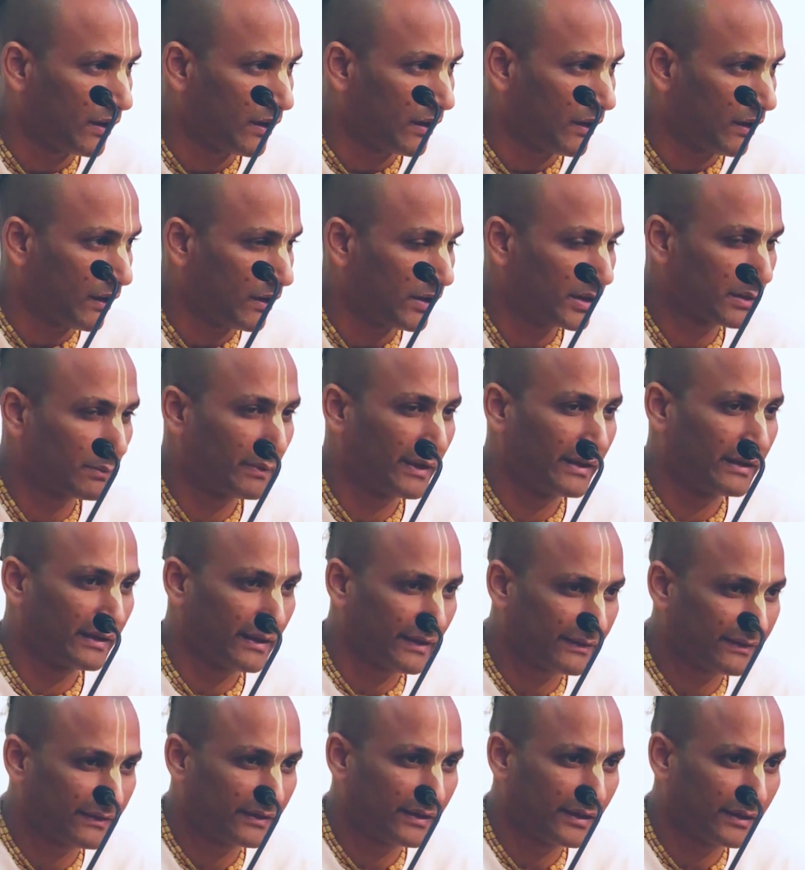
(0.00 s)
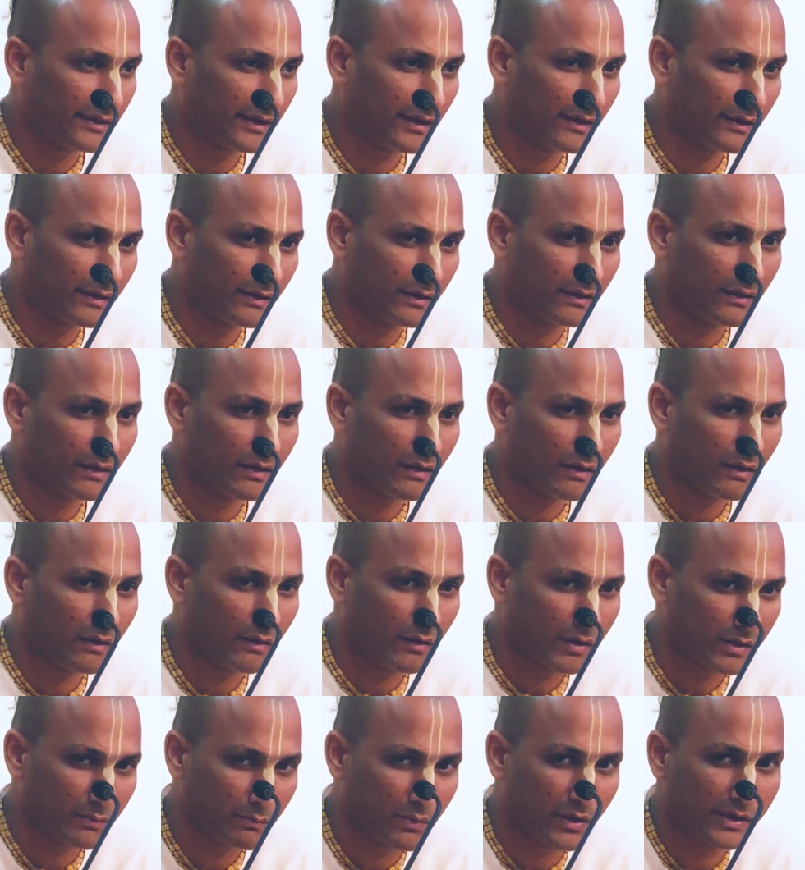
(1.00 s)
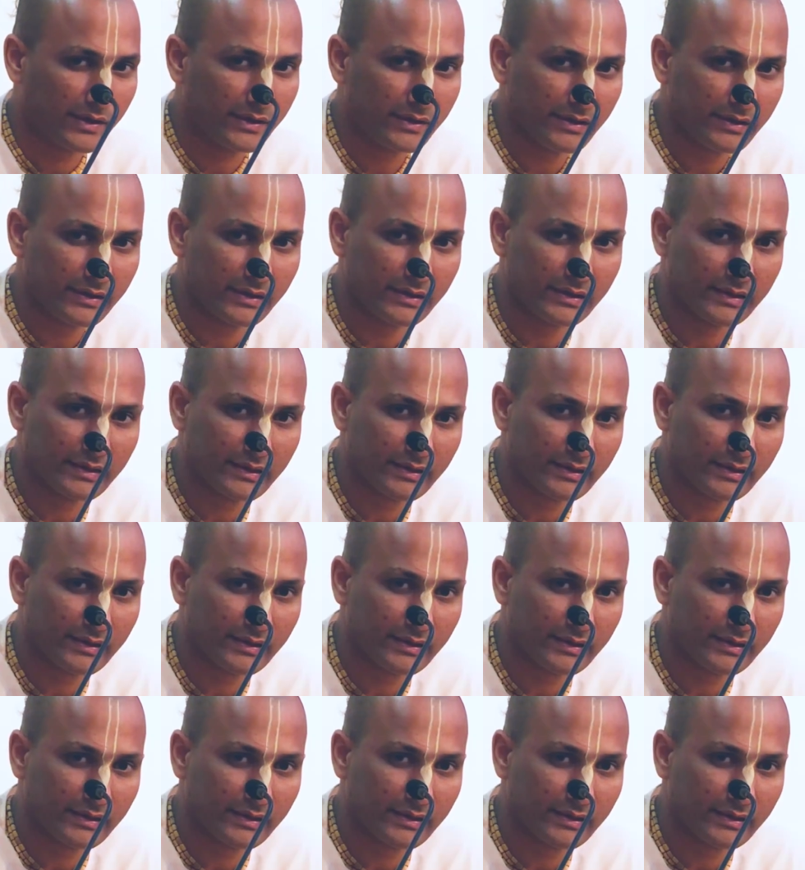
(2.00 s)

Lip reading: or by less eating, or by